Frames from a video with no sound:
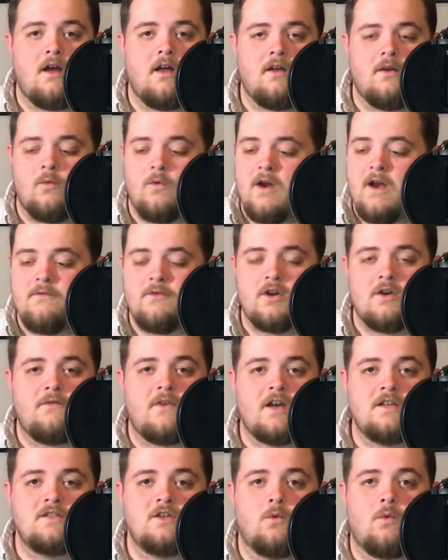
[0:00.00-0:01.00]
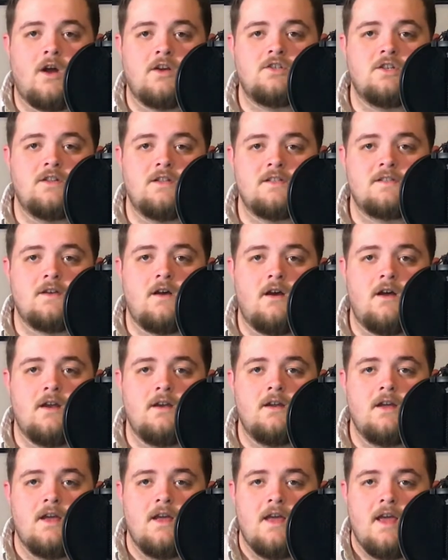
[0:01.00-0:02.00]
whatever device you're watching this
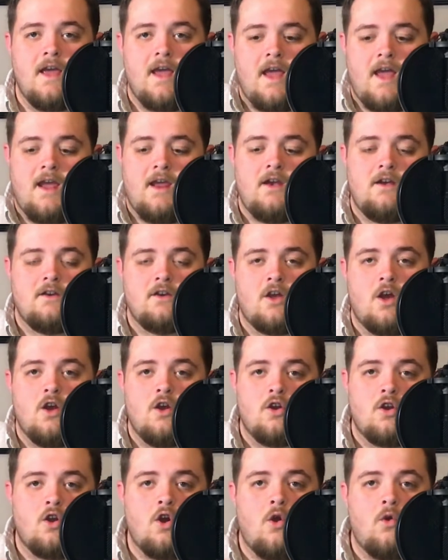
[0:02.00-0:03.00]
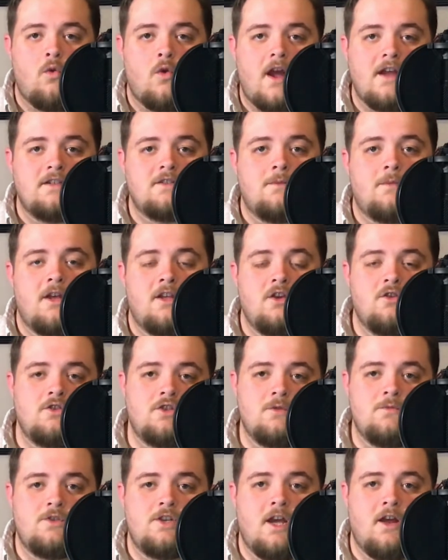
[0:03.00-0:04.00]
on and go right to my
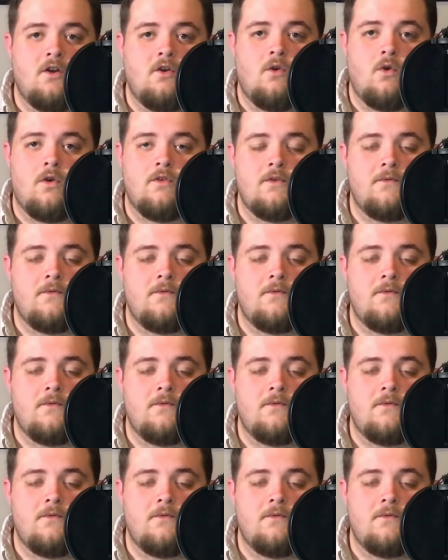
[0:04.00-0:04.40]
YouTube channel or the